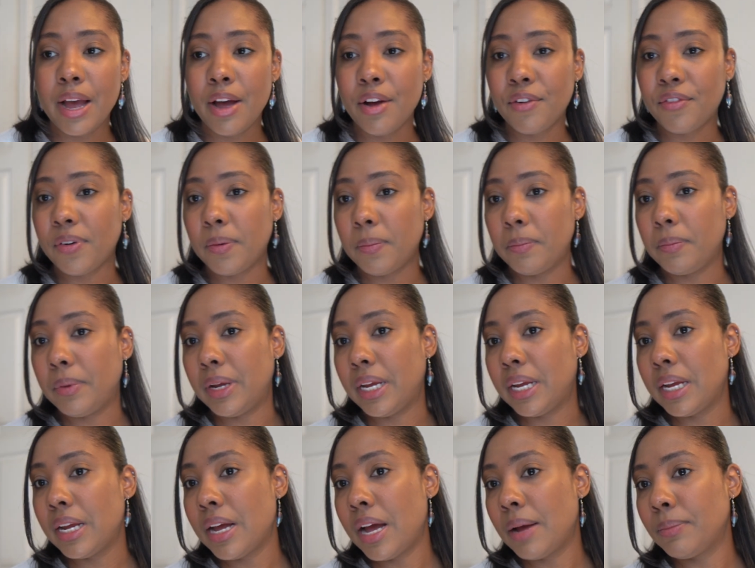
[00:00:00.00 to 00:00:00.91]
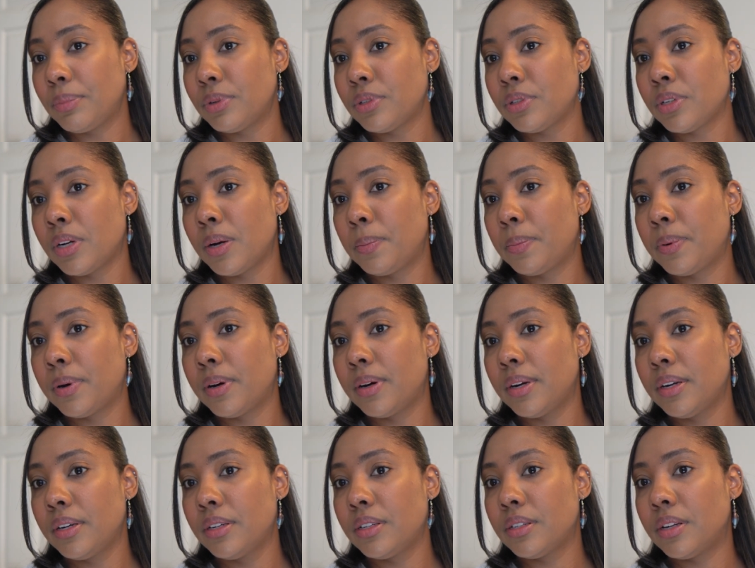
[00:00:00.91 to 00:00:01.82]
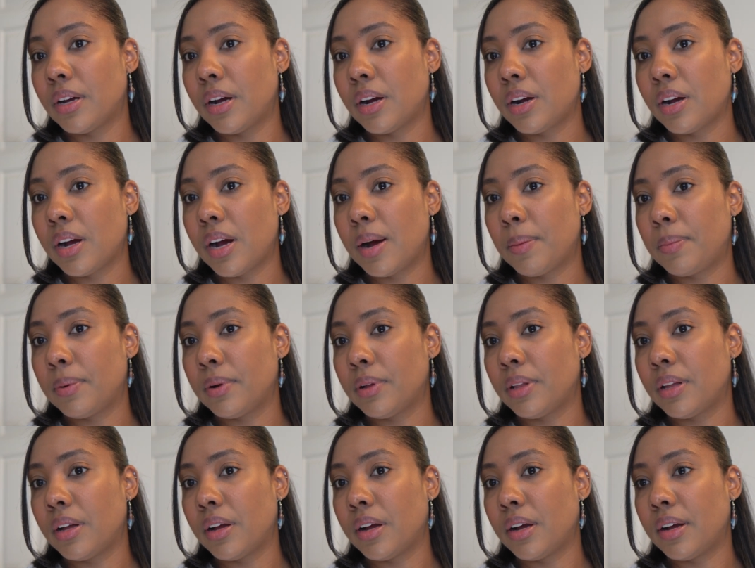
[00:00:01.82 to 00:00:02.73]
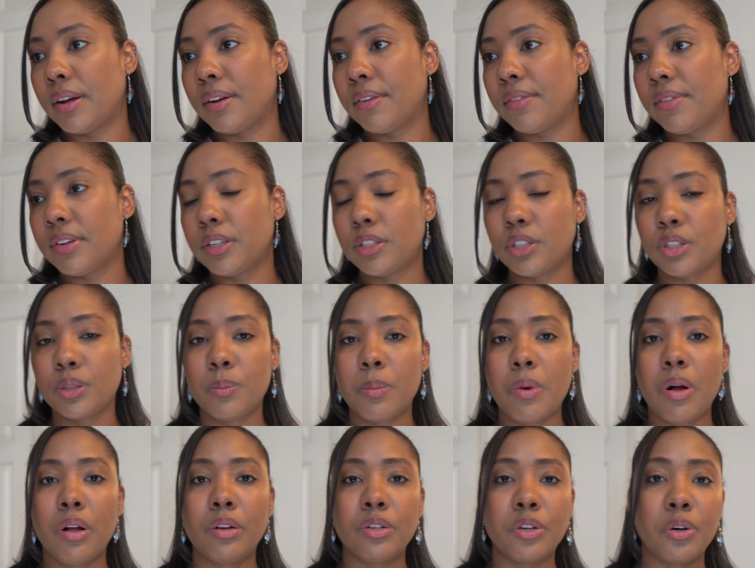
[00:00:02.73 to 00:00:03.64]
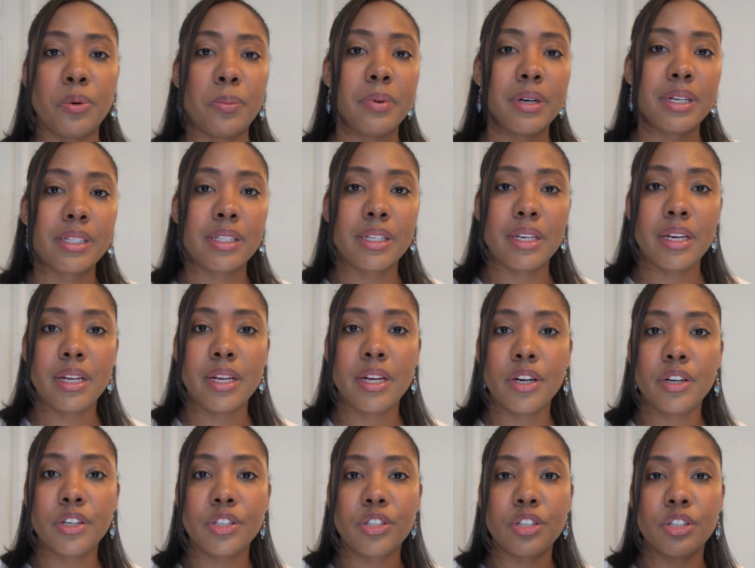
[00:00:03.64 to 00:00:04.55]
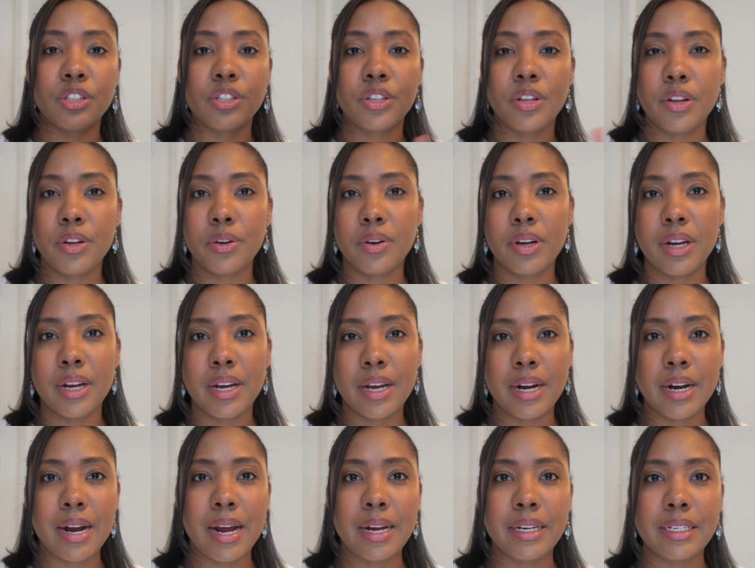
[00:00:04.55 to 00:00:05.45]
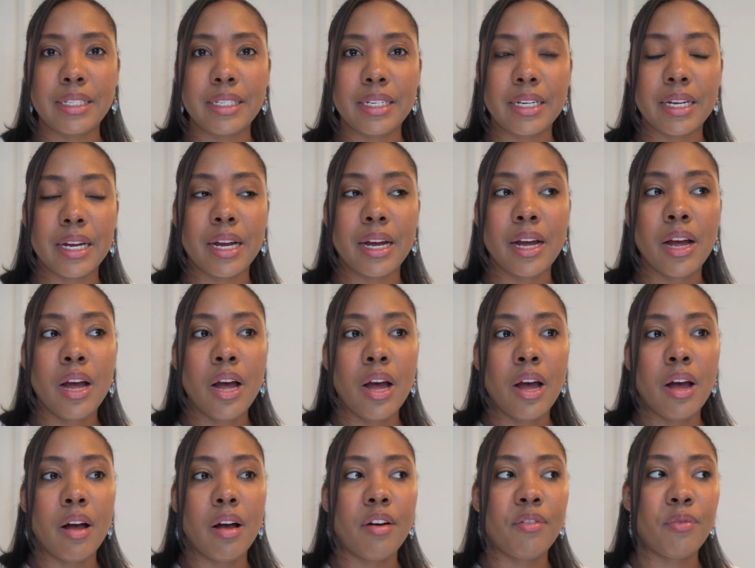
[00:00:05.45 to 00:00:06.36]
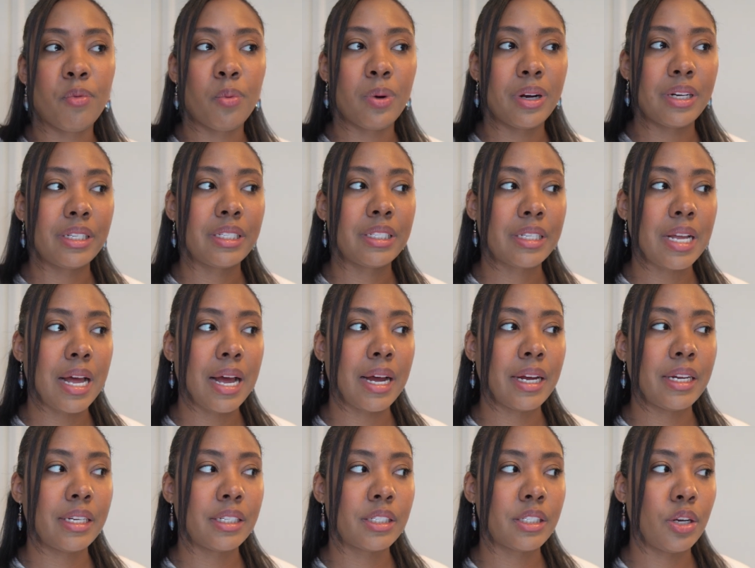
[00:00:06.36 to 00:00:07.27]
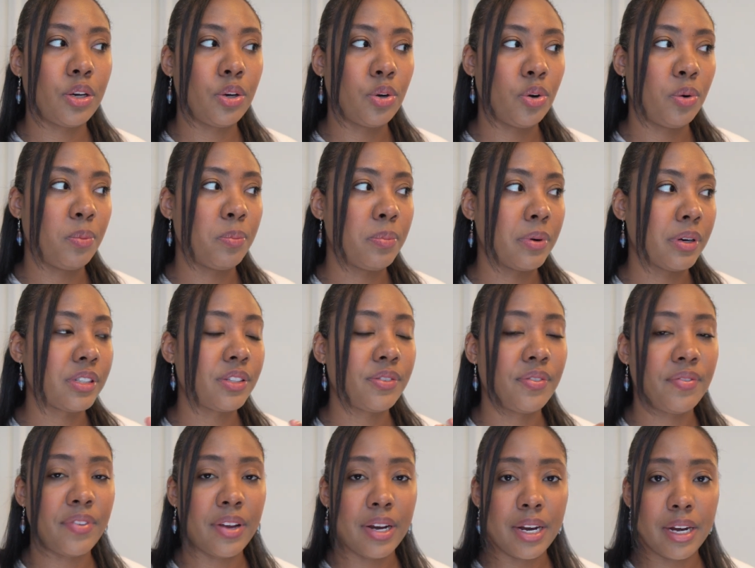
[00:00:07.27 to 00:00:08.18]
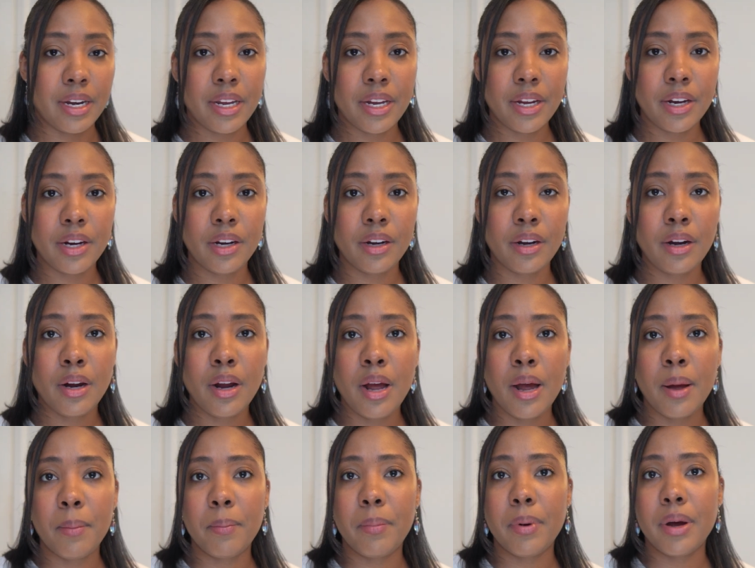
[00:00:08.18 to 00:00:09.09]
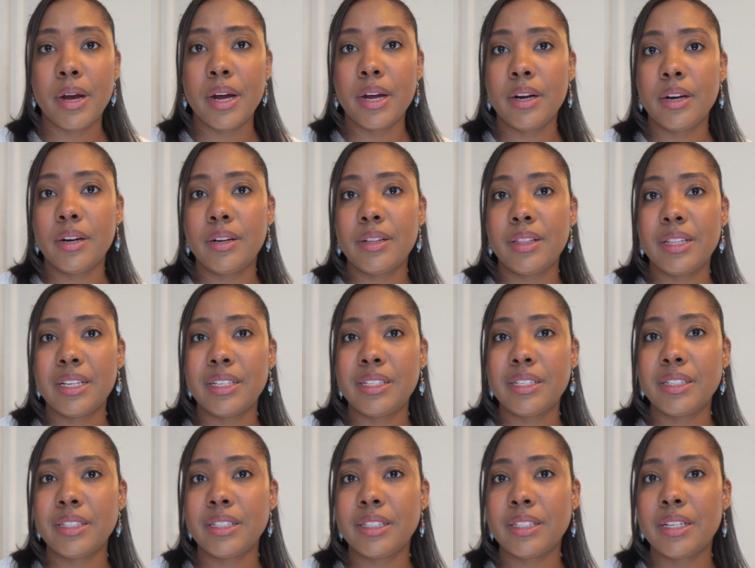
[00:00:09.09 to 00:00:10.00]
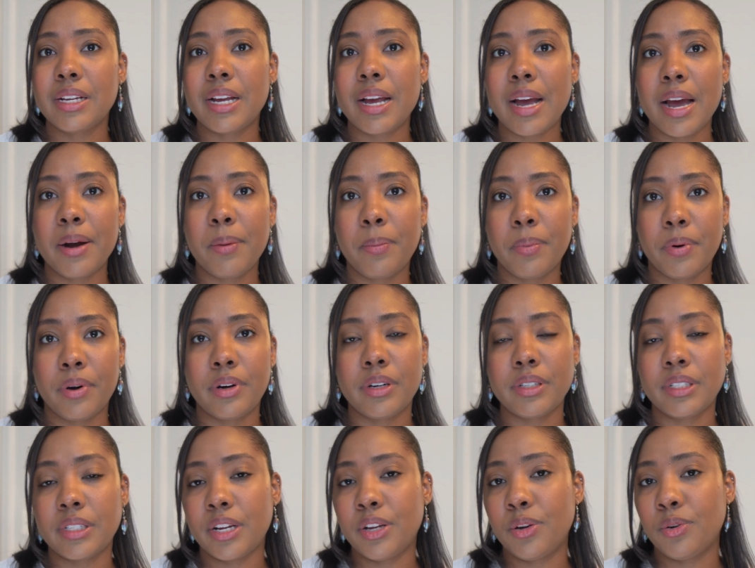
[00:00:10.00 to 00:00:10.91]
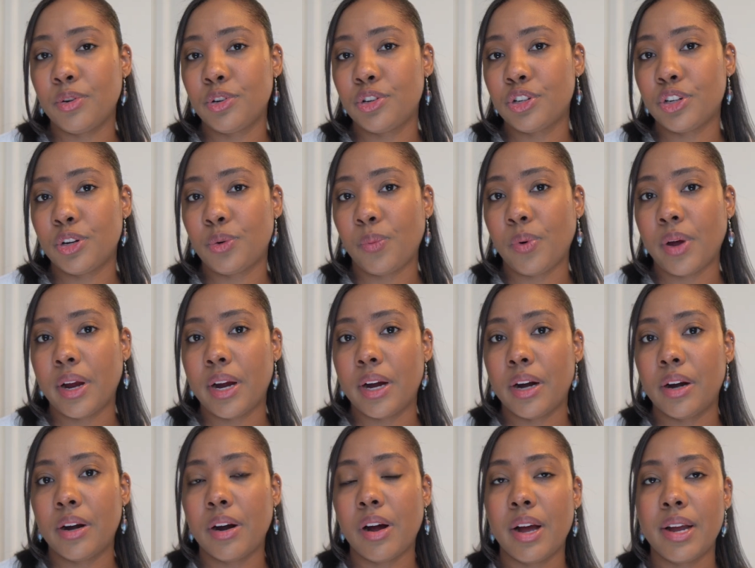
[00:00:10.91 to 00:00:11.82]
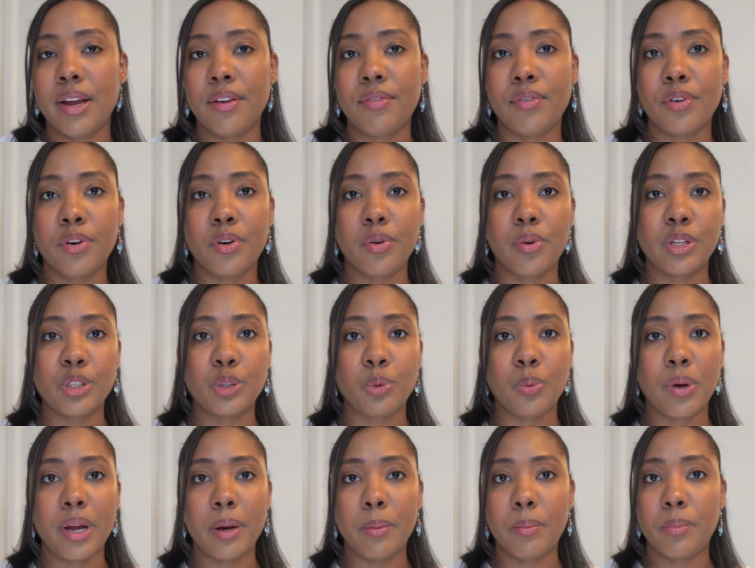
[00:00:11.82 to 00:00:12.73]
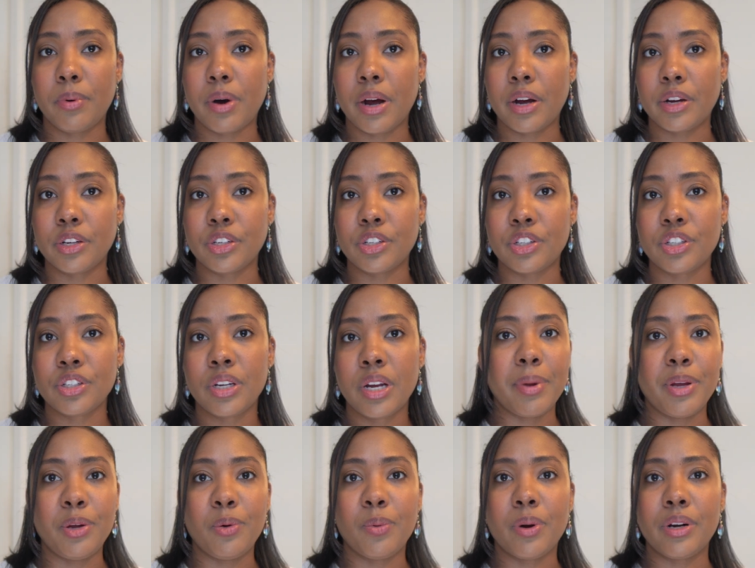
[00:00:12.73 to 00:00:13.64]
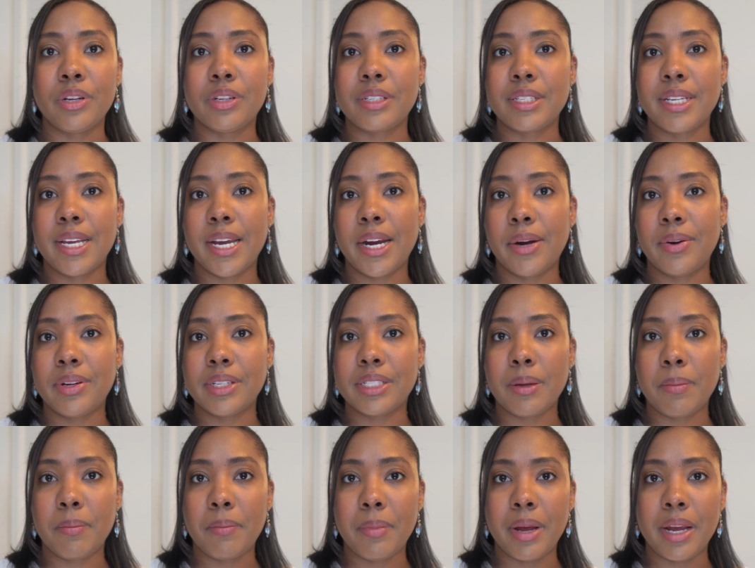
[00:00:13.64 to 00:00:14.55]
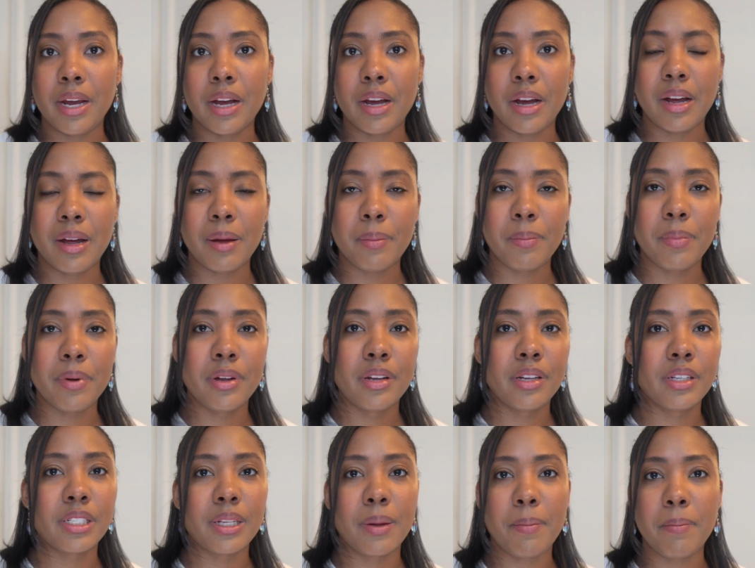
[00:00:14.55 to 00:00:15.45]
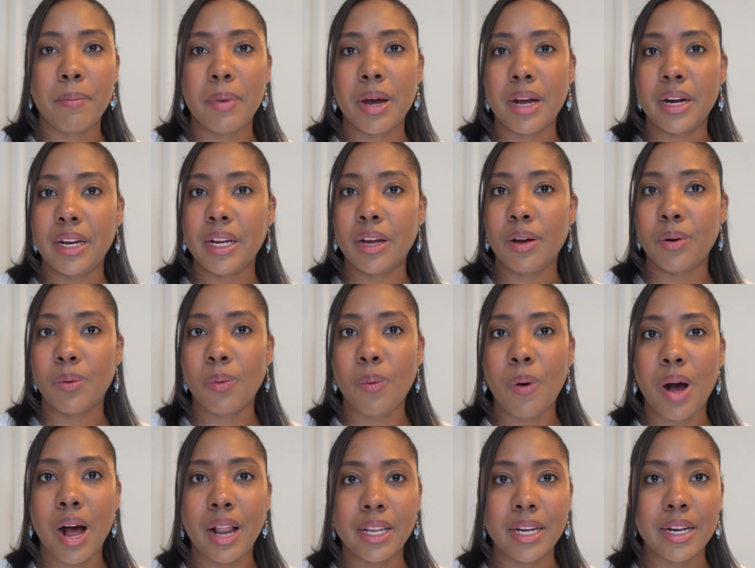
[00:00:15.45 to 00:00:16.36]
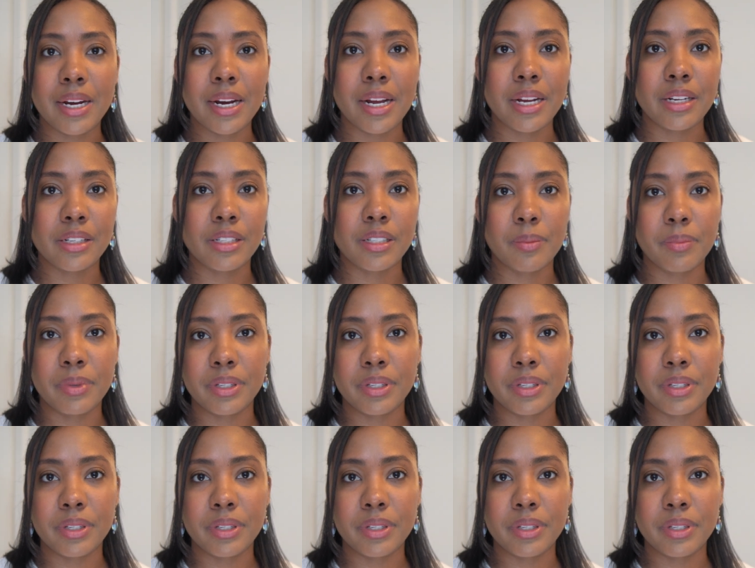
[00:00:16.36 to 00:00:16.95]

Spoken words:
For me, I'm just gonna put a couple of small notebooks in here just so that you can get an idea of what size notebooks fit in here. But this is the kind of purse that you should wear if you're going to a brunch and you want to just carry some makeup, some money, a wallet, and some